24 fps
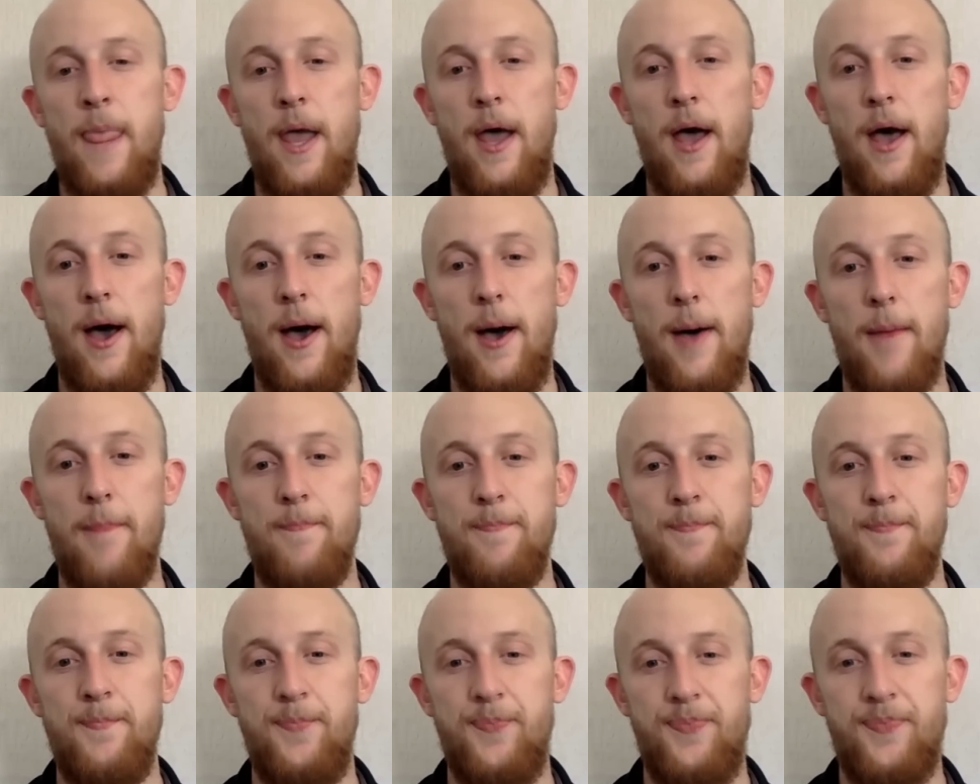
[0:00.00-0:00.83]

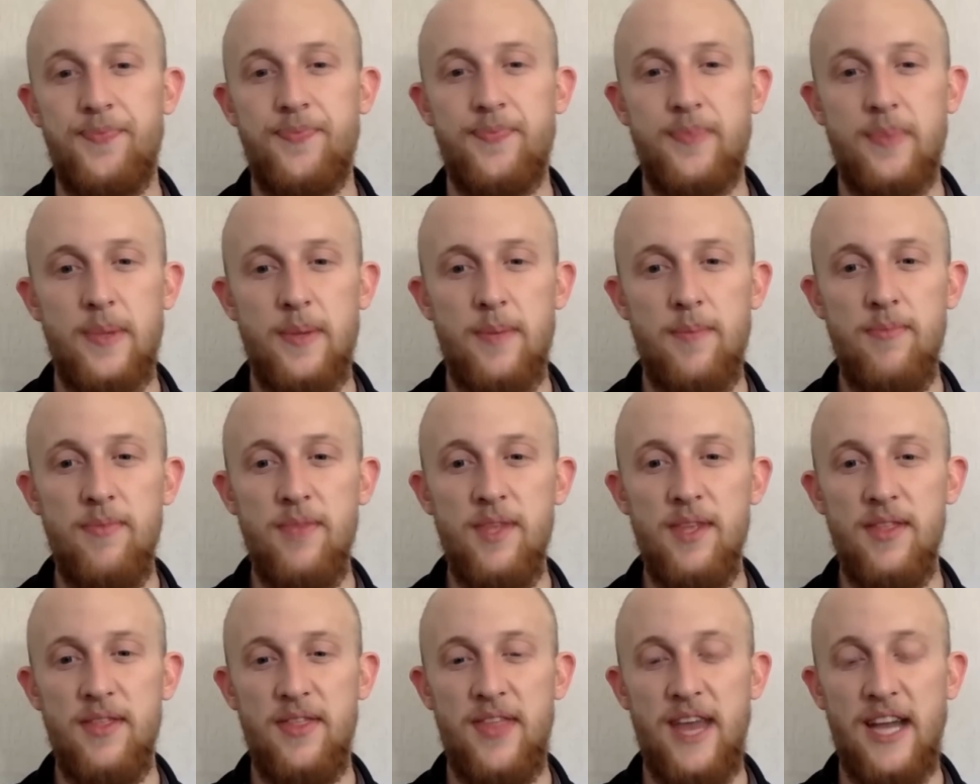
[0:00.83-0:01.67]

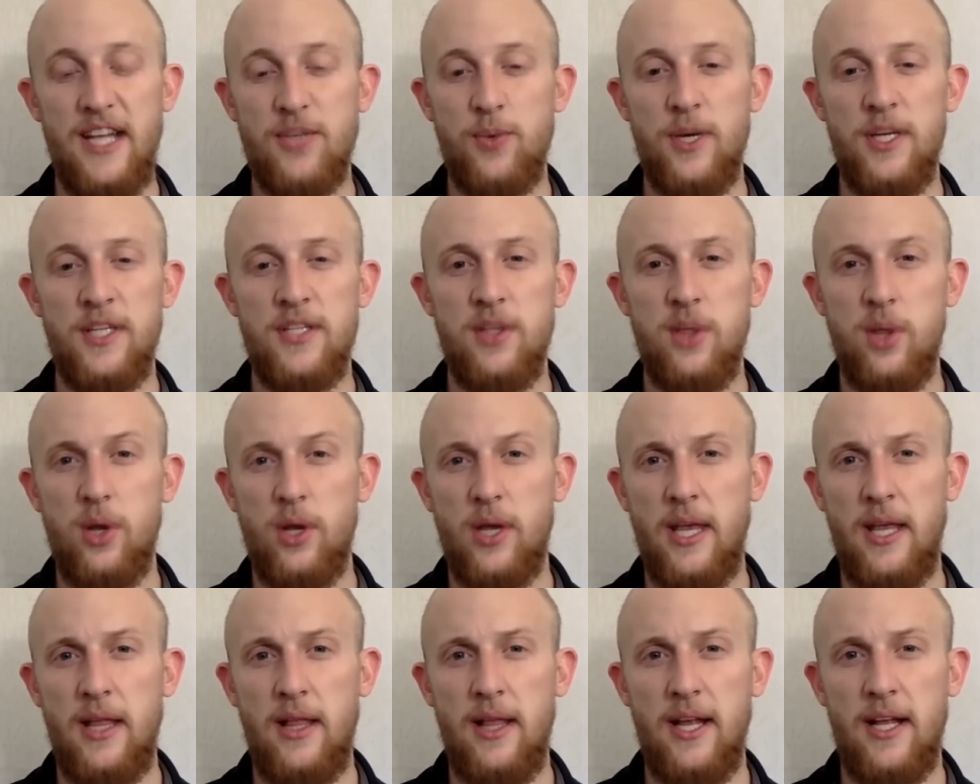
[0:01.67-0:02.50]
That's what it's
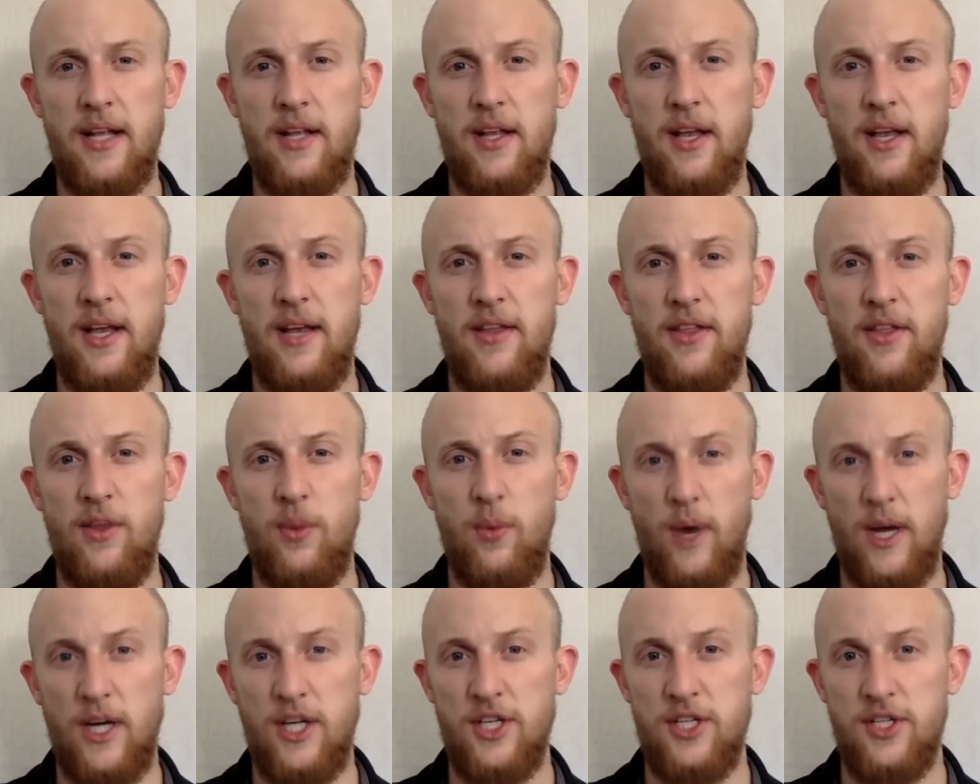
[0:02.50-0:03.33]
looking like
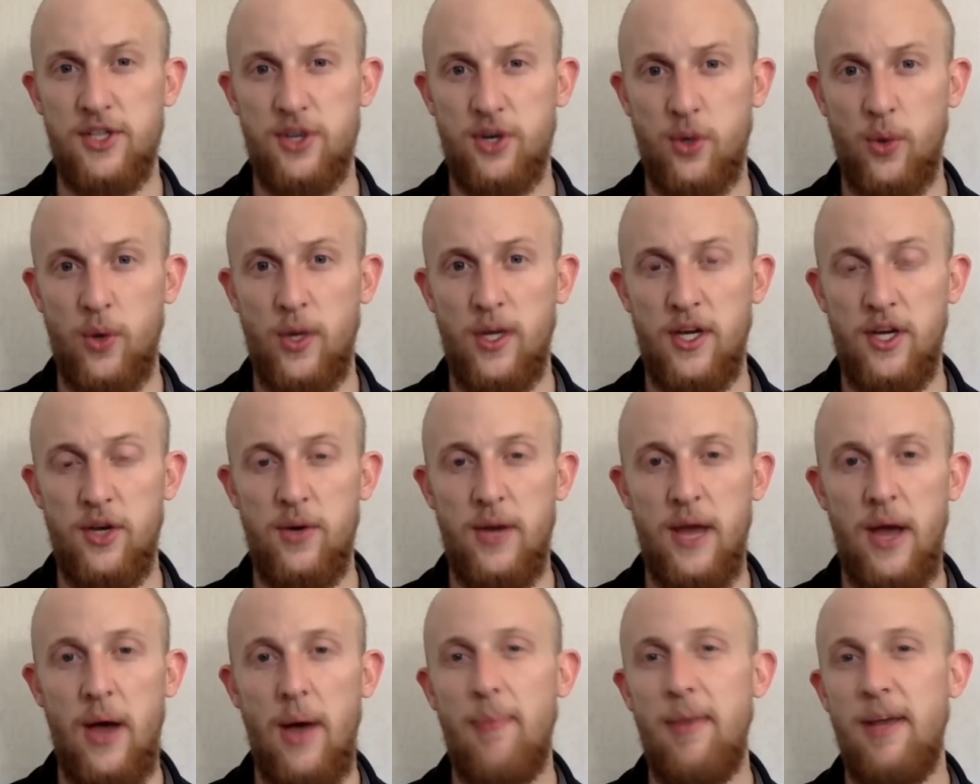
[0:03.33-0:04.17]
the Russians are going to
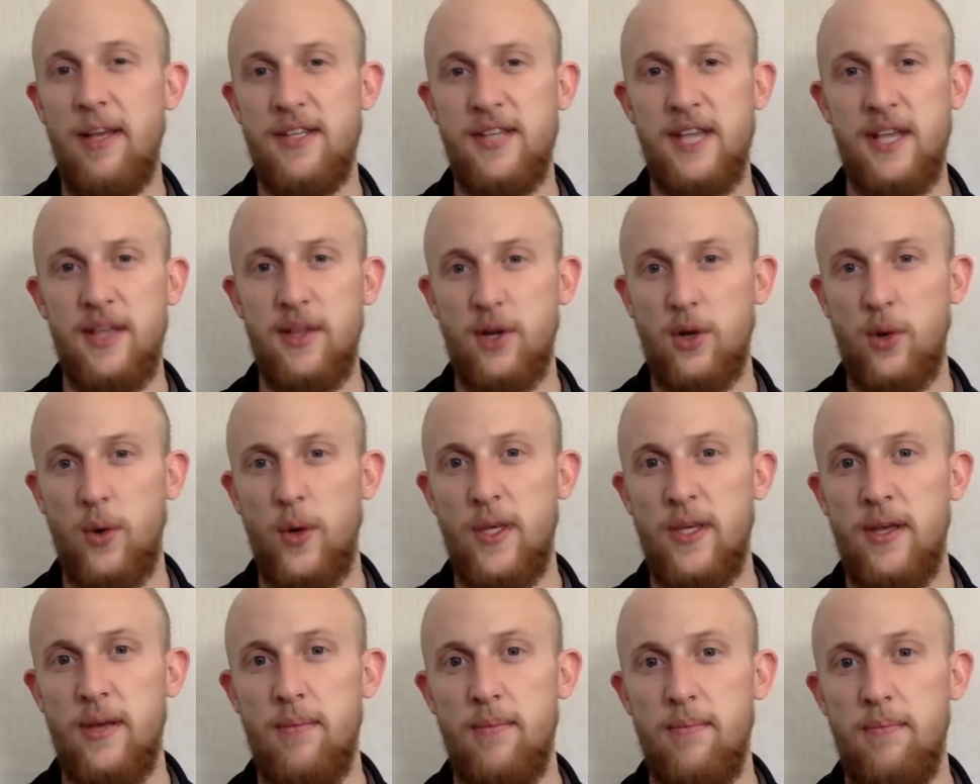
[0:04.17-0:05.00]
do now. I'm not saying they're
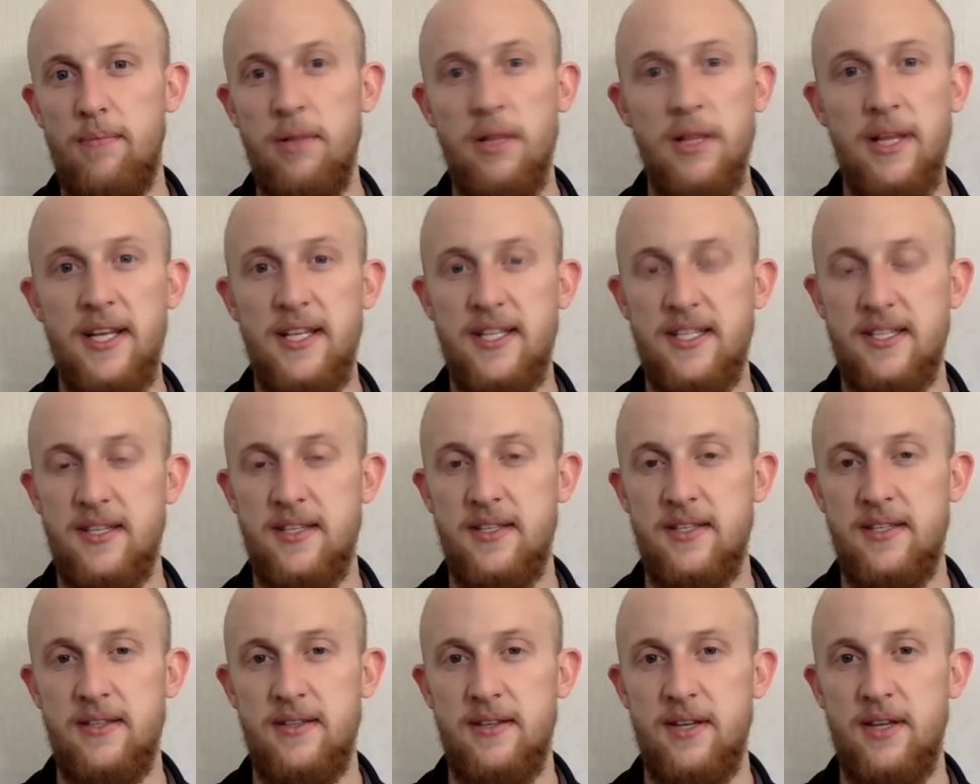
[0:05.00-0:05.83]
going to blitz
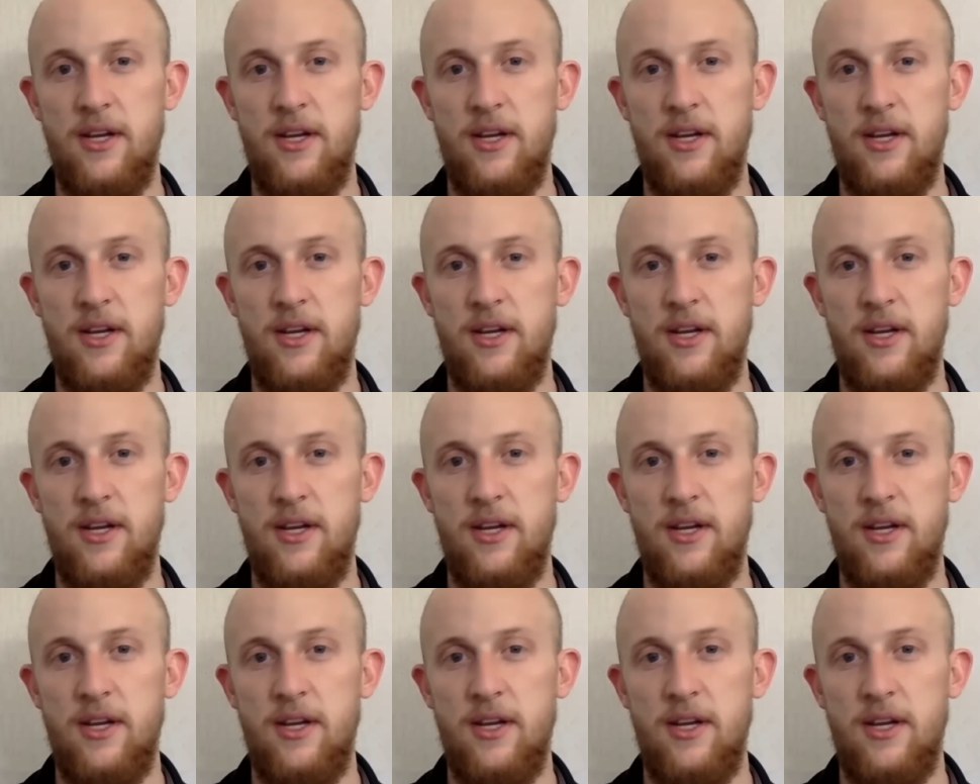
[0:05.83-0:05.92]
and,